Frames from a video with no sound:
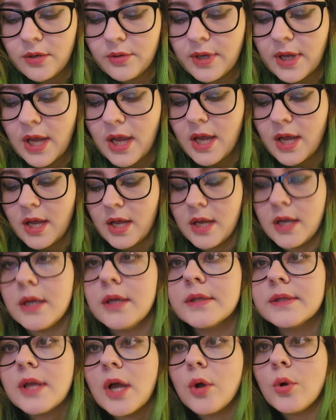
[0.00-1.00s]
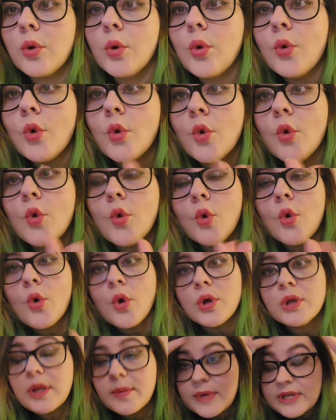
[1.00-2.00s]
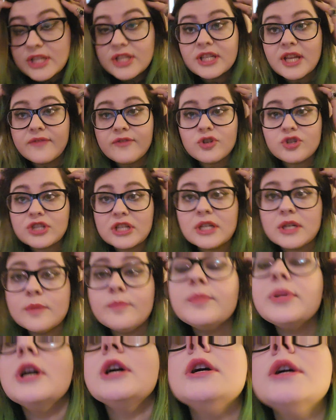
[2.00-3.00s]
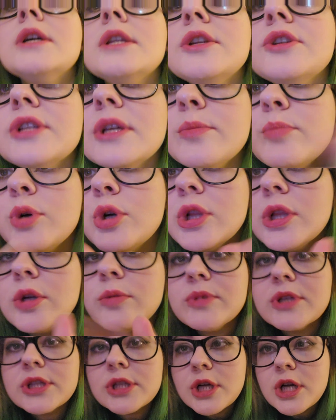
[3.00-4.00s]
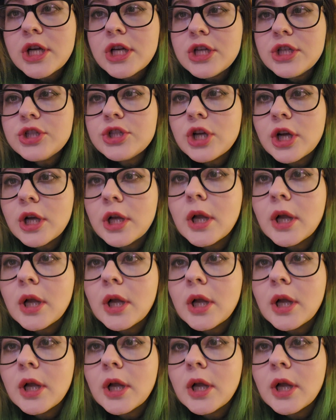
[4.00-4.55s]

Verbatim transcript: Okay, so let me just give your scalp and your temple a little massage.